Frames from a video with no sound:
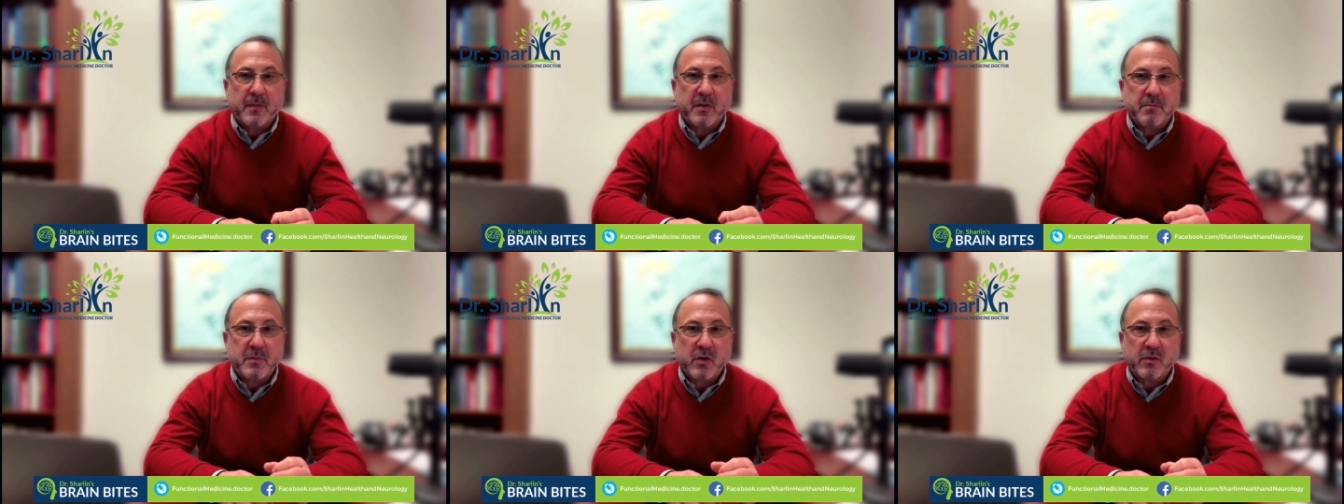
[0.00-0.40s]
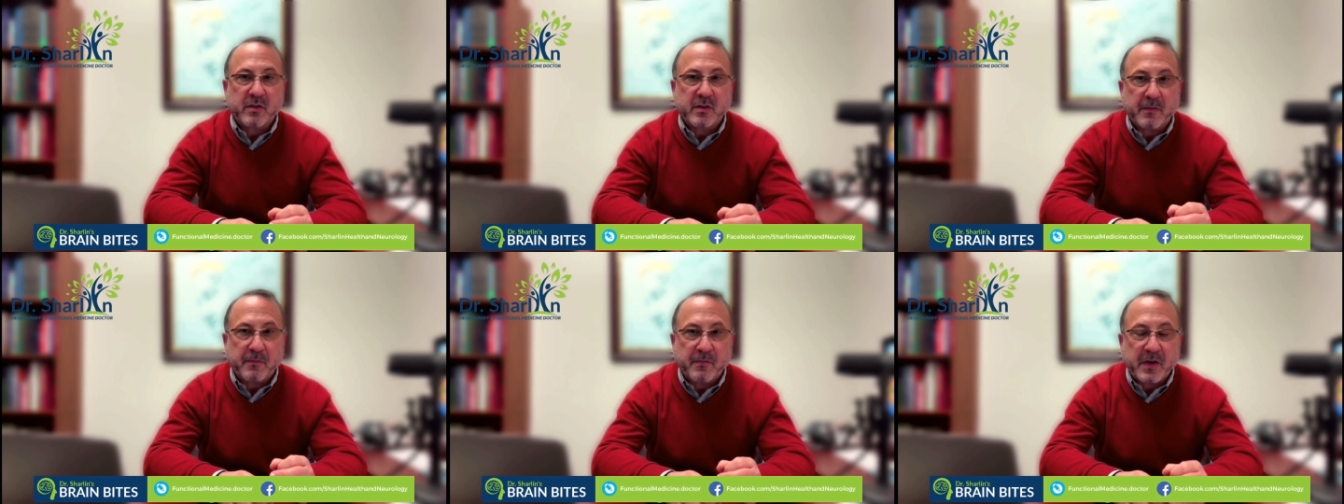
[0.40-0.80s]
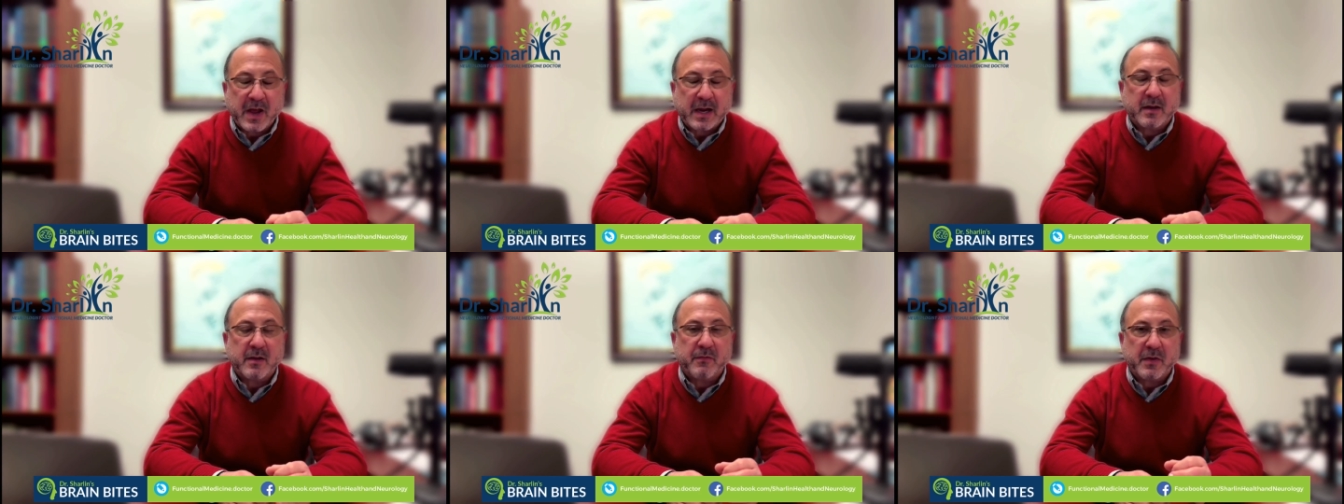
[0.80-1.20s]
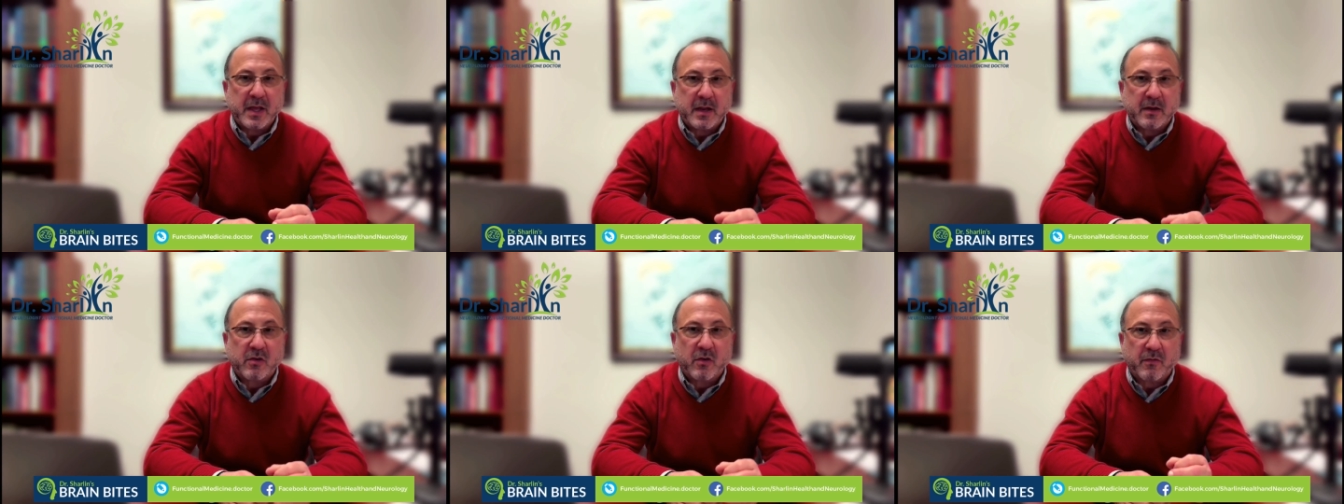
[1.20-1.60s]
the most effective
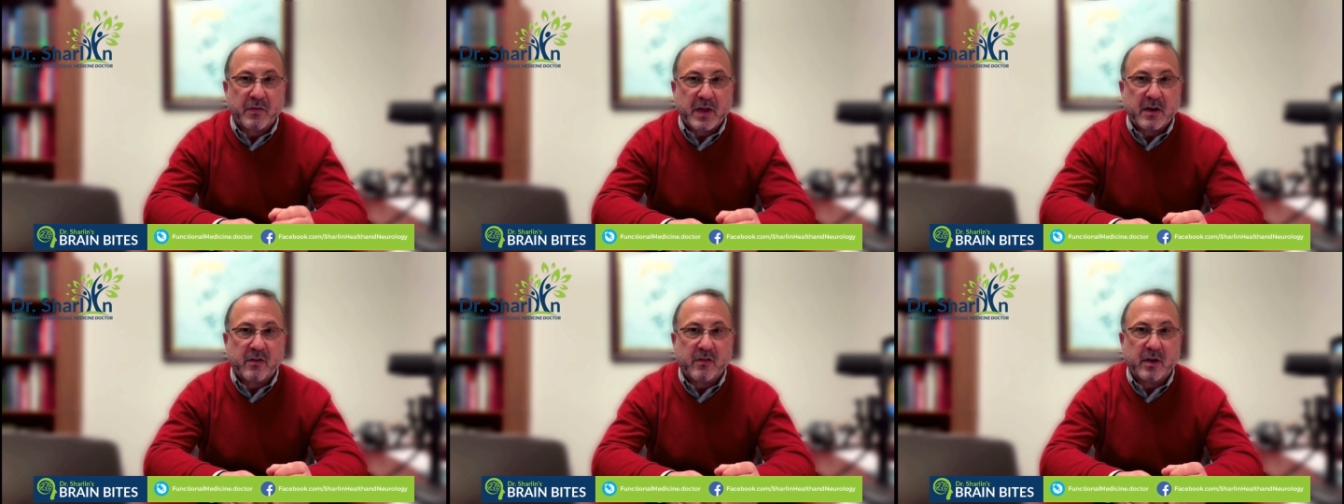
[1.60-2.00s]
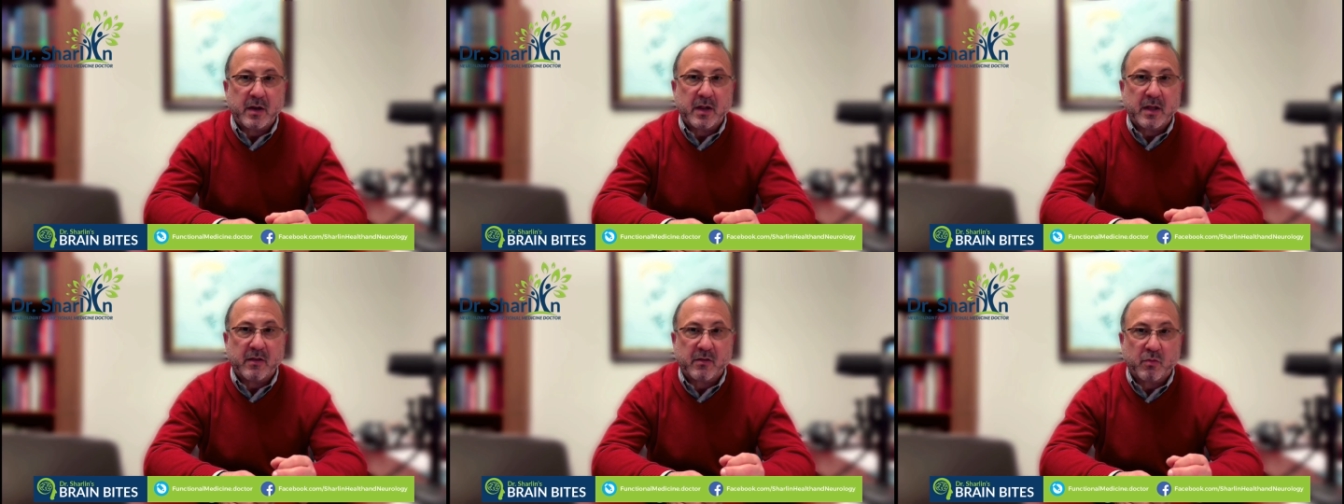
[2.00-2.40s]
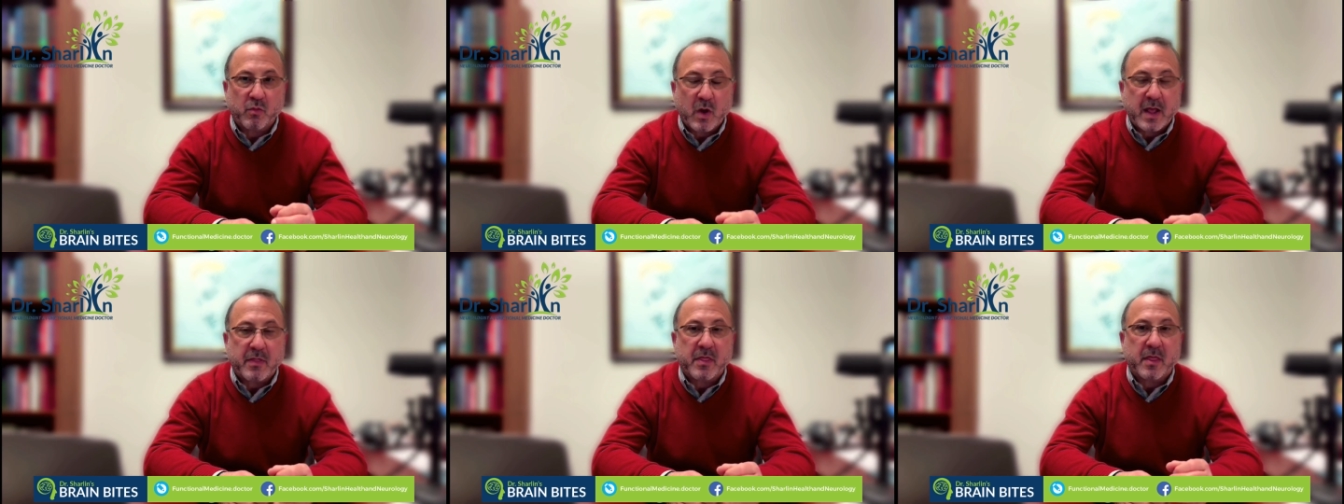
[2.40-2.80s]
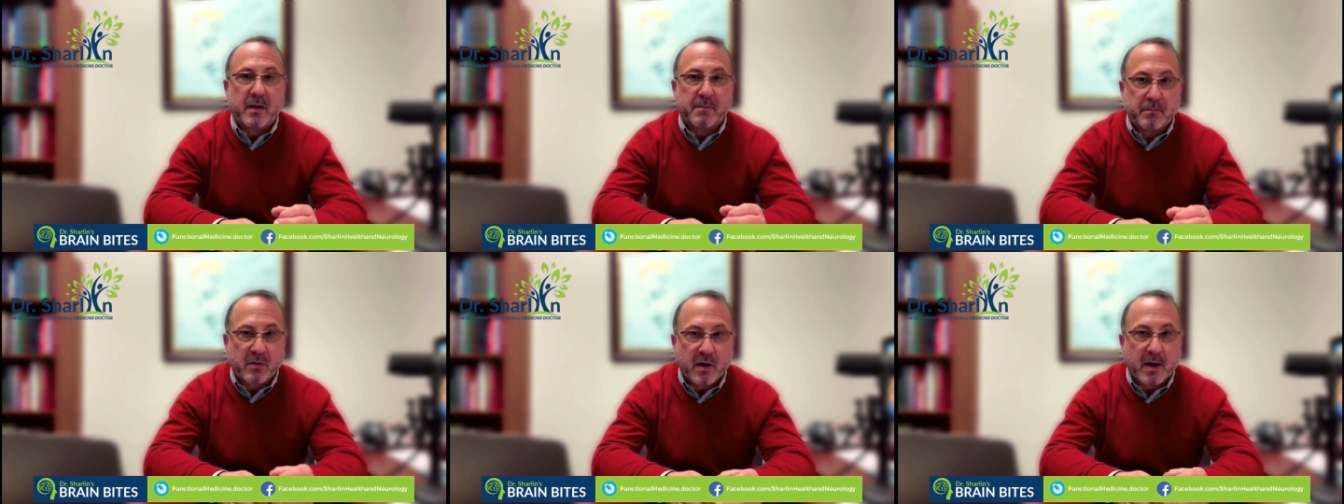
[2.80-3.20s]
intervention is when
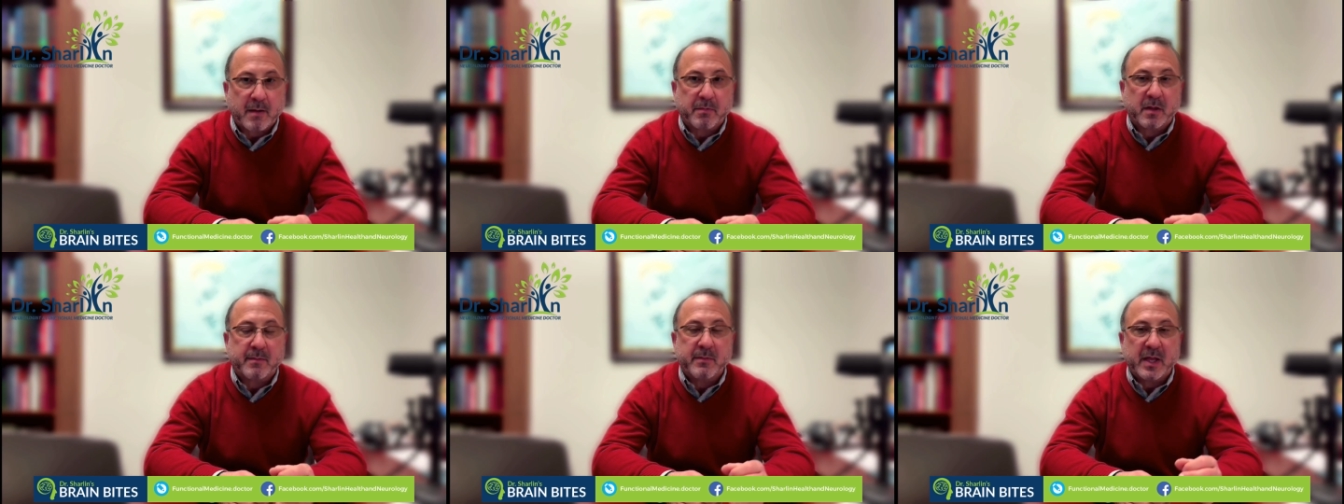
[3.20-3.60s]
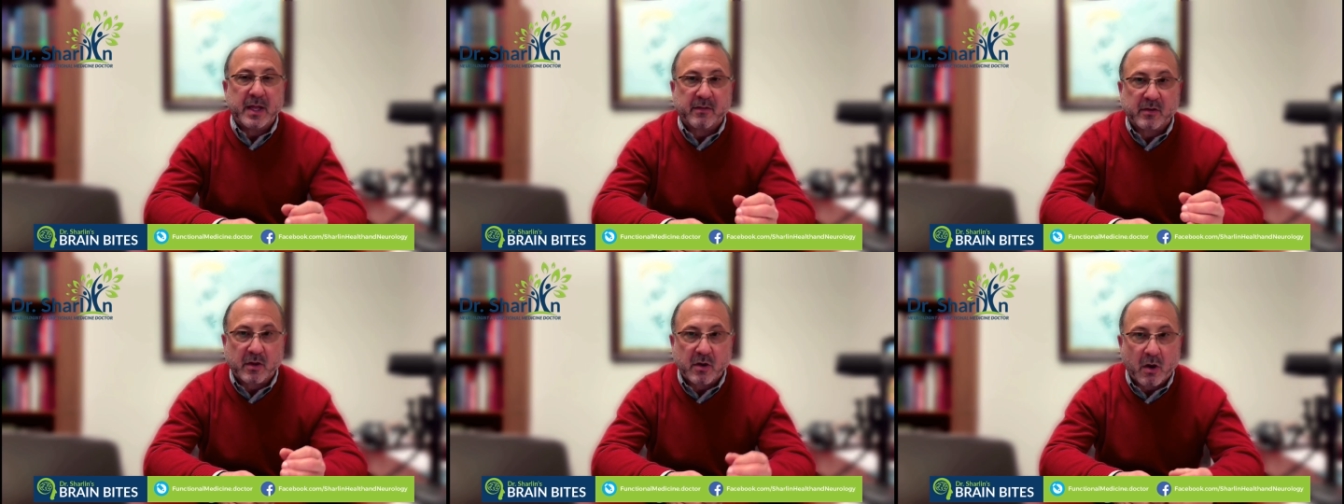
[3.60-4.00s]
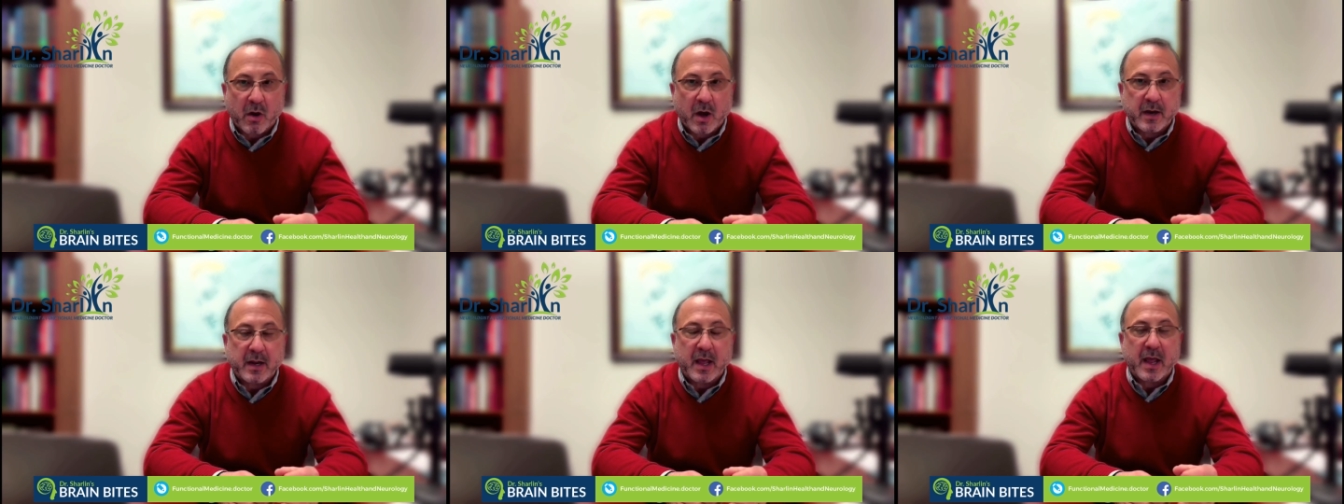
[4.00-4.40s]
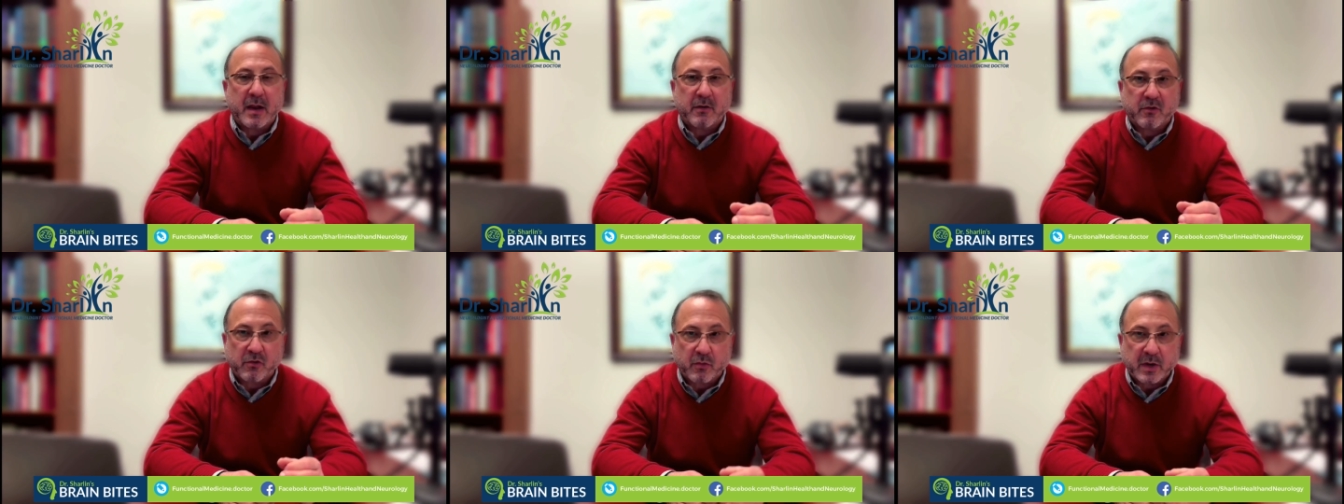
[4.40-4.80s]
the problem is caught
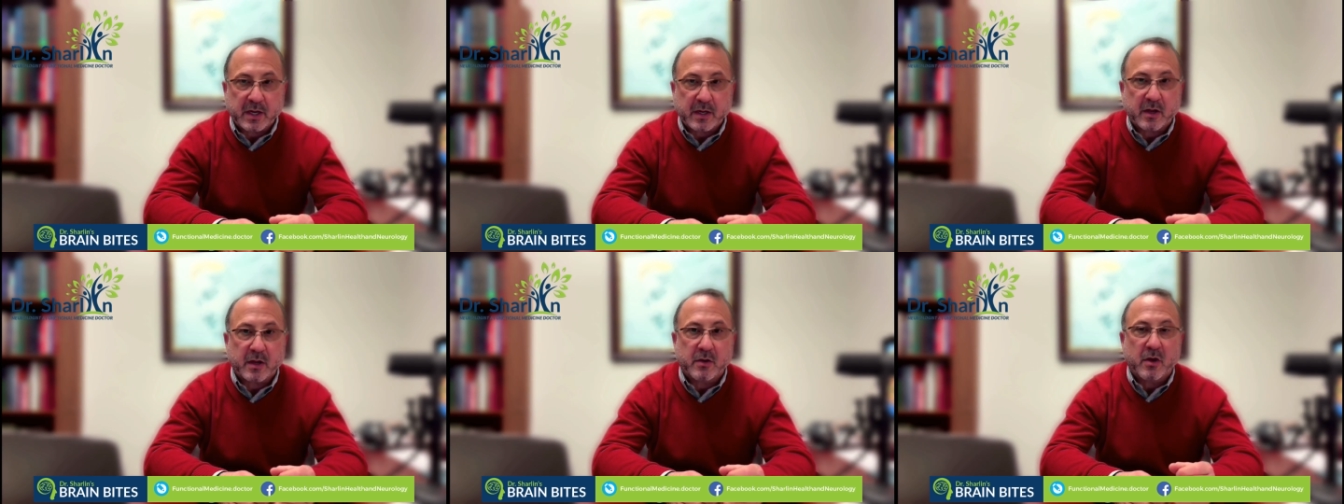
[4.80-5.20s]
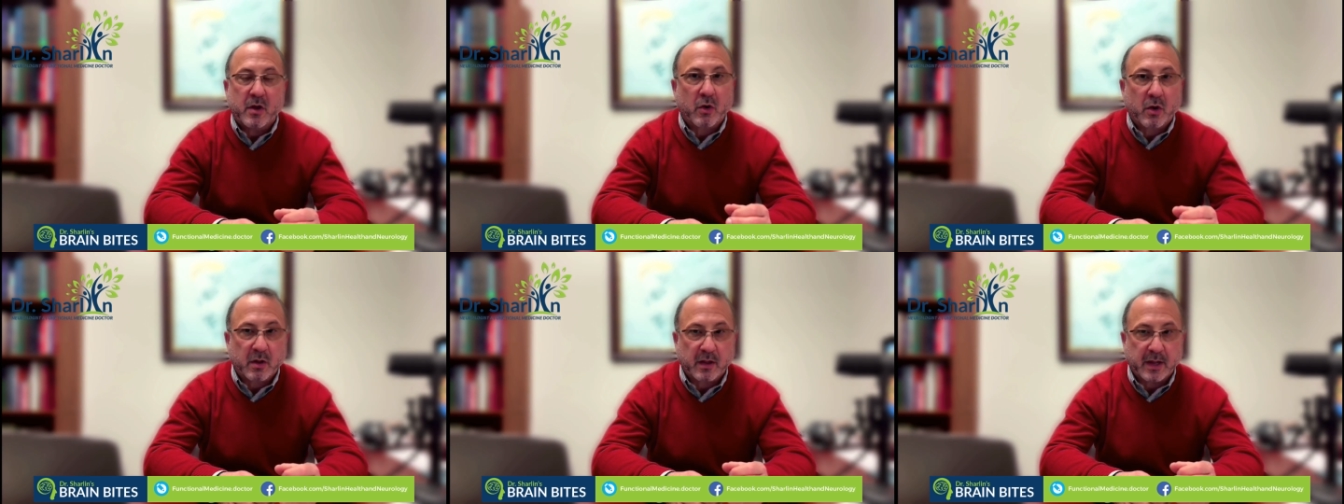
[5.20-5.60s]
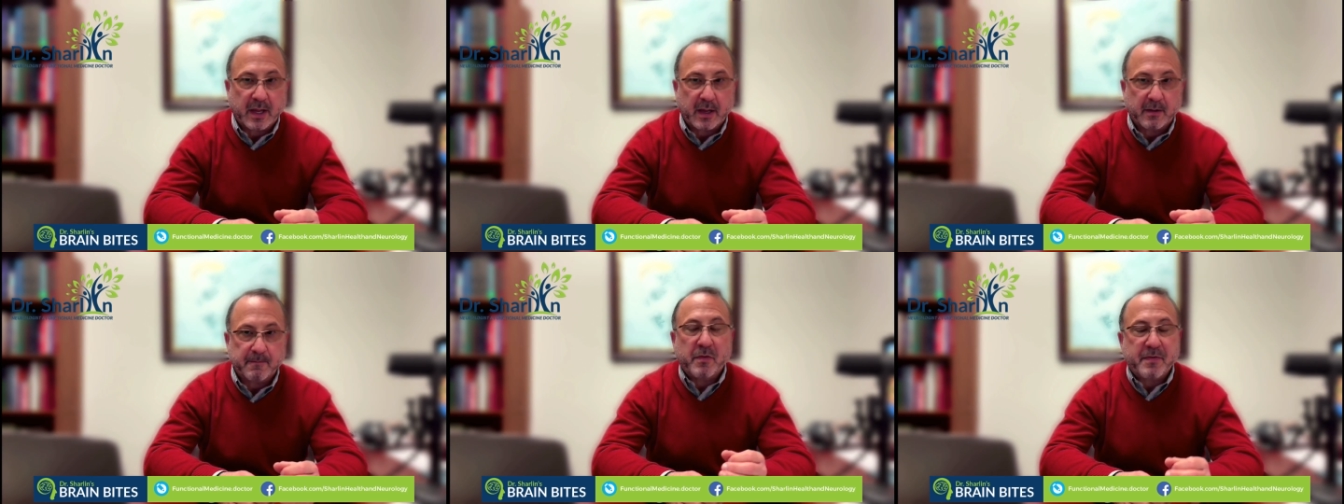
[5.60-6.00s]
and treated early.